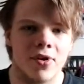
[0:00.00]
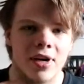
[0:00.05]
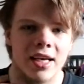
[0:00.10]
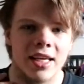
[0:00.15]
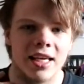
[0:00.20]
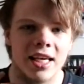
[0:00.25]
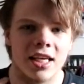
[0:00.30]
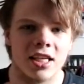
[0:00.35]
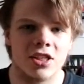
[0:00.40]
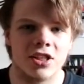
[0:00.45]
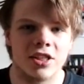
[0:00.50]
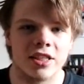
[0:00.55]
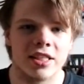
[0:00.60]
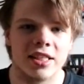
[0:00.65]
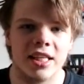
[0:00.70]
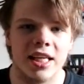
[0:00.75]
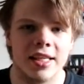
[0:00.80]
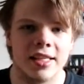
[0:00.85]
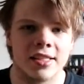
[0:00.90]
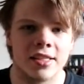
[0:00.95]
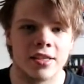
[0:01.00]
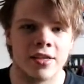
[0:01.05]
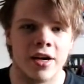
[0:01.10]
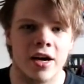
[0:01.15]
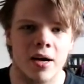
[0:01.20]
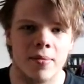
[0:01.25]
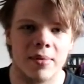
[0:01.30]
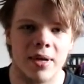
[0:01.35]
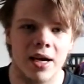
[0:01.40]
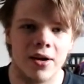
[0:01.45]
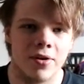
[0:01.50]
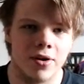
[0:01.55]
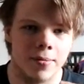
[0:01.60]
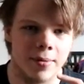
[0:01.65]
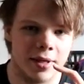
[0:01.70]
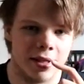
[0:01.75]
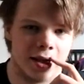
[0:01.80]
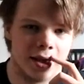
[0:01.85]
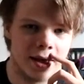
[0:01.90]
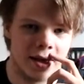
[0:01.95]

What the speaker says: Like, it just needs to calm down a little bit.